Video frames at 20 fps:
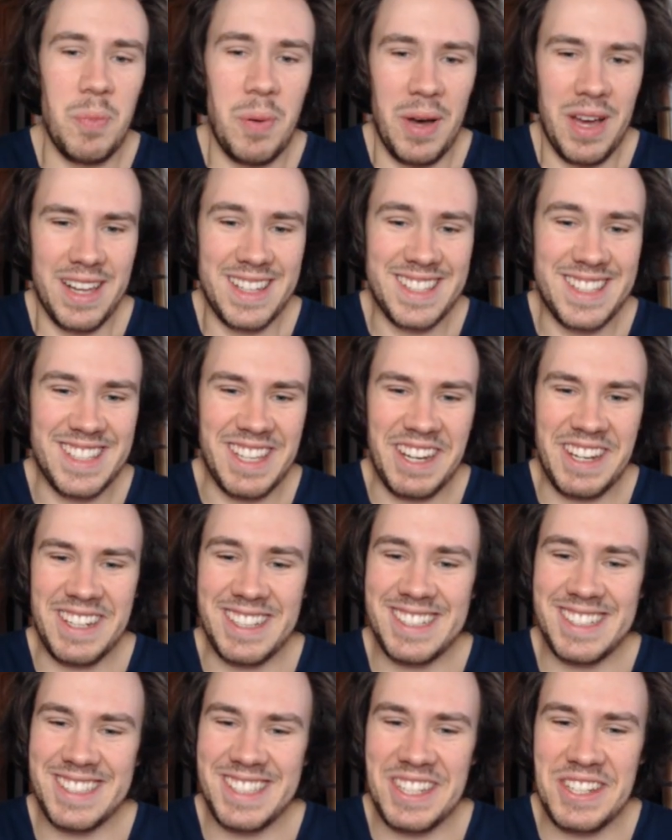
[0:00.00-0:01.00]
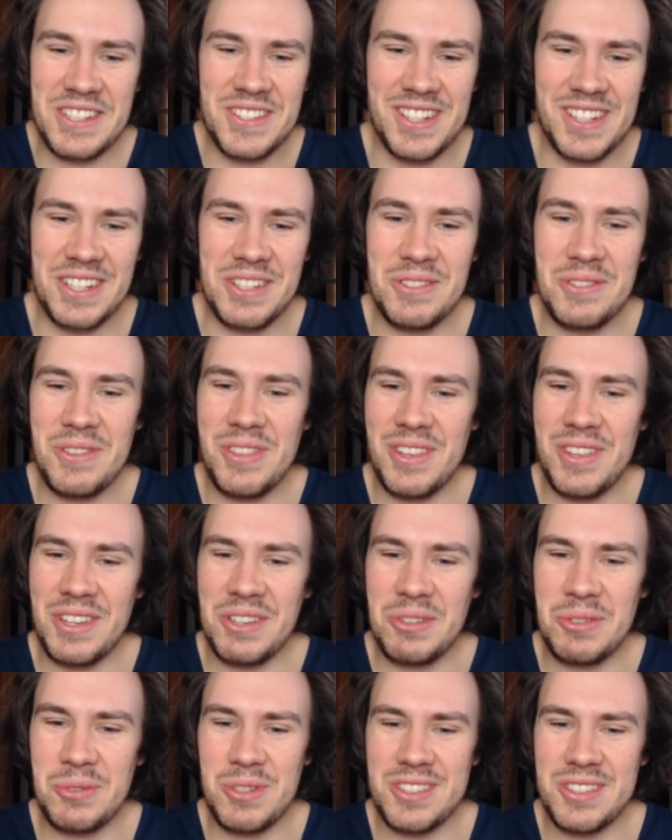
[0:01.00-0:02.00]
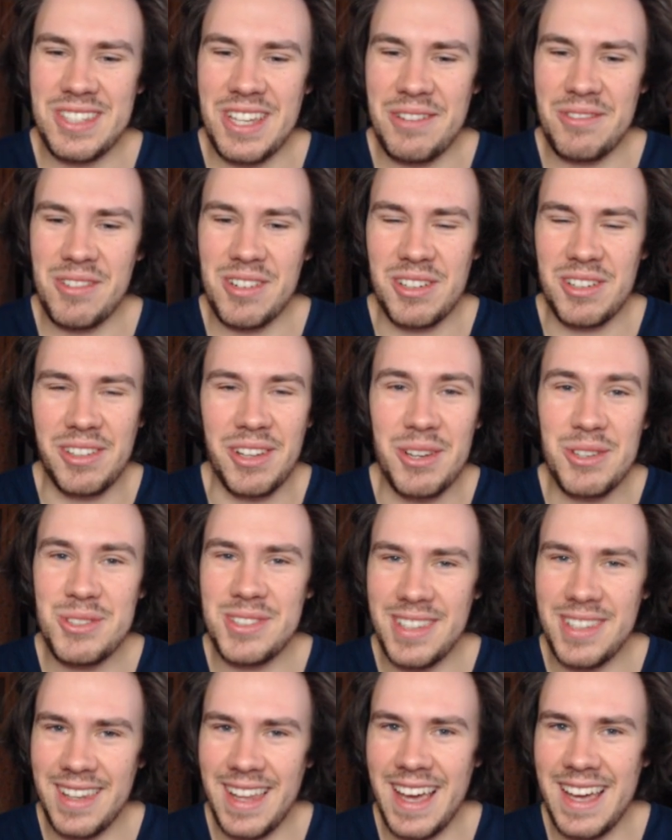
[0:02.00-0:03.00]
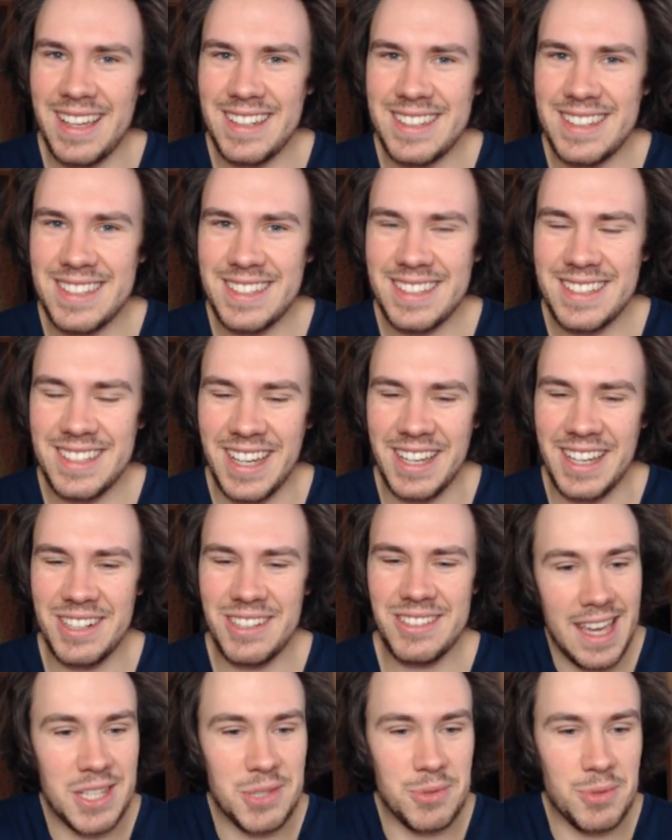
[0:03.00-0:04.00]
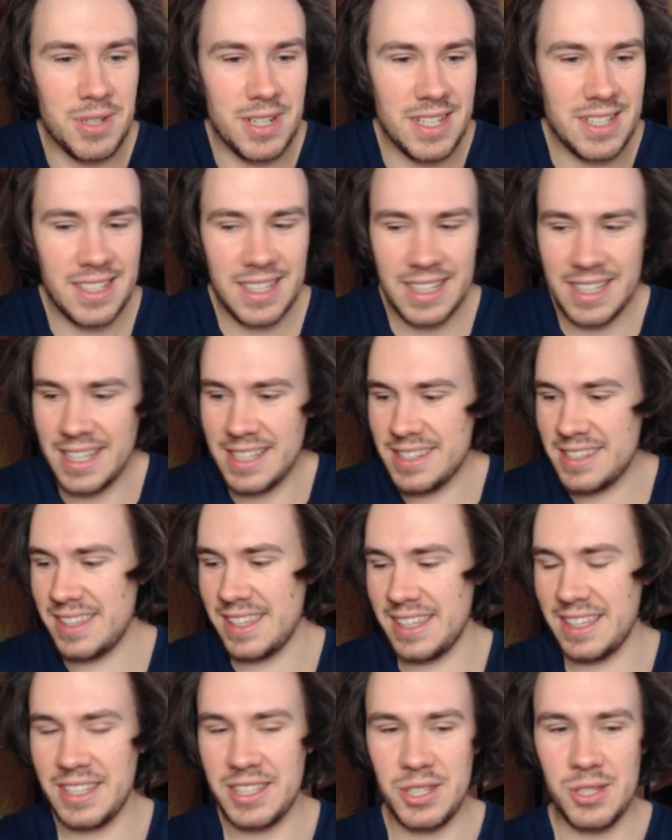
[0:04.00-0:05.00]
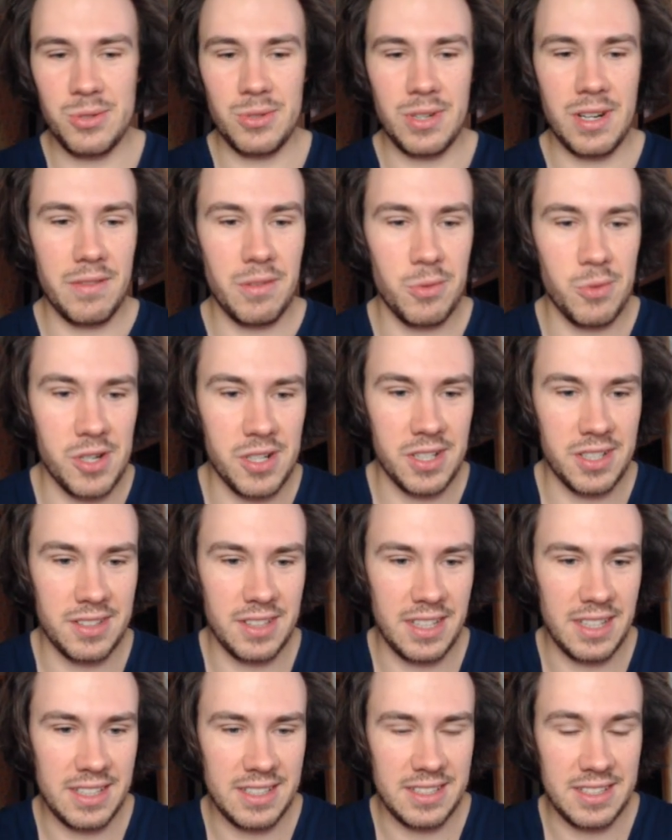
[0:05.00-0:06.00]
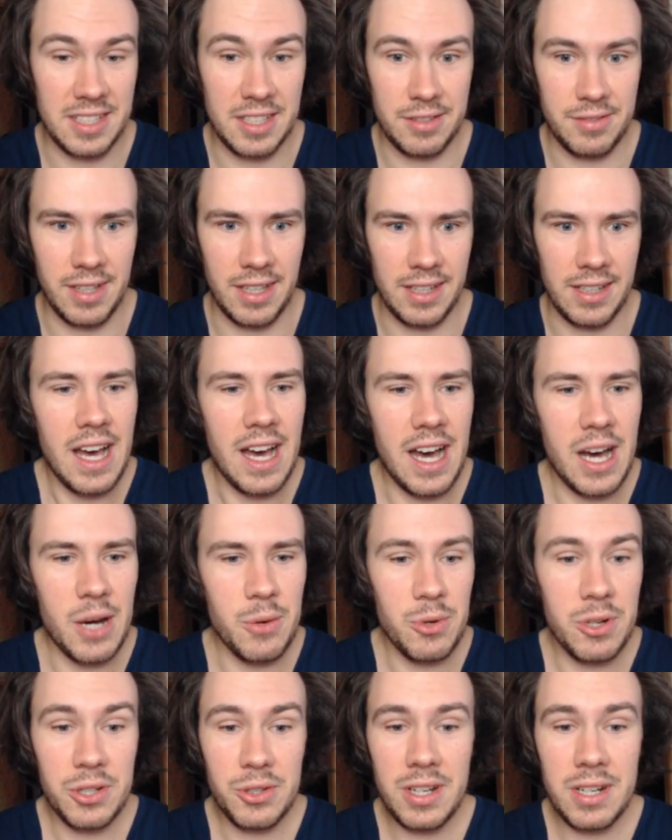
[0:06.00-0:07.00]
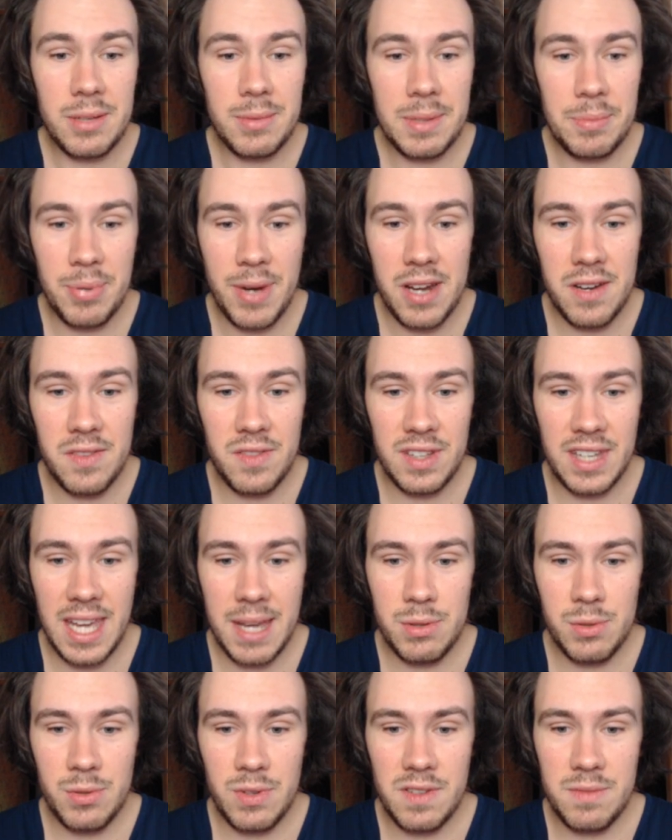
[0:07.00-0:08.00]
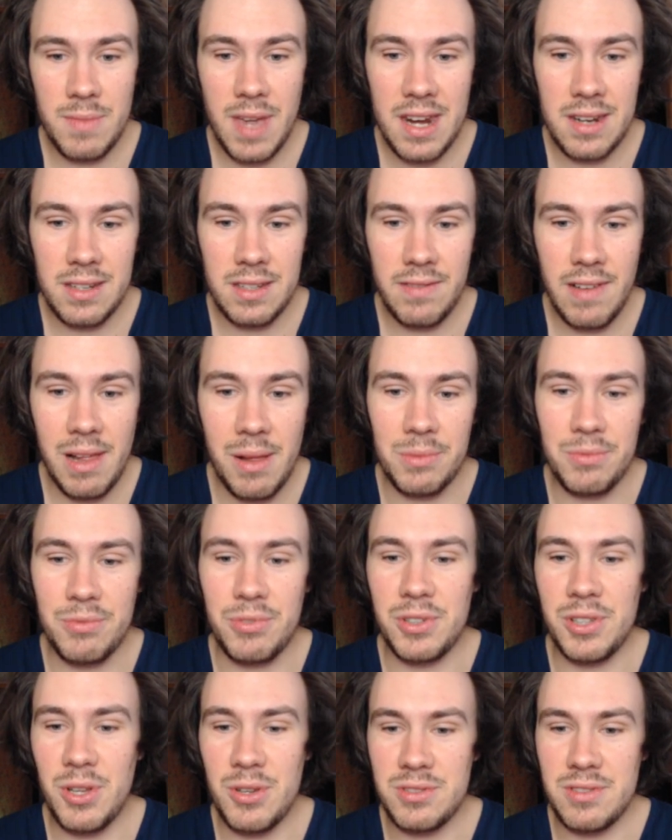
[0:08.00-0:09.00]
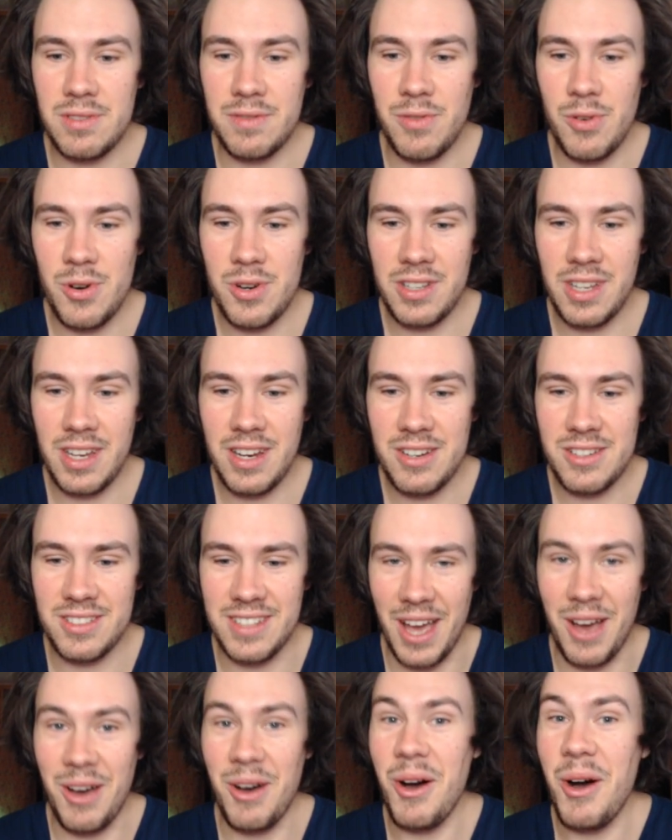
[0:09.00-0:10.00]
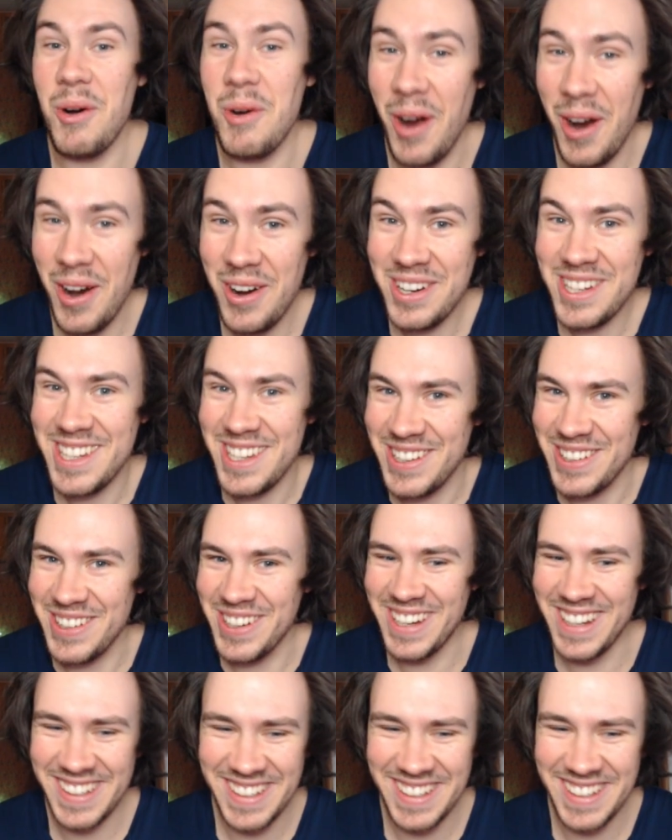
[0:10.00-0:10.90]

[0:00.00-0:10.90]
But Second Extinction I don't think was ever close to that title. Is what it is. I guess they can use whatever wording they see fit. We're incredibly proud of the game that we've made and developed for close to 40 years now. Oh, are you?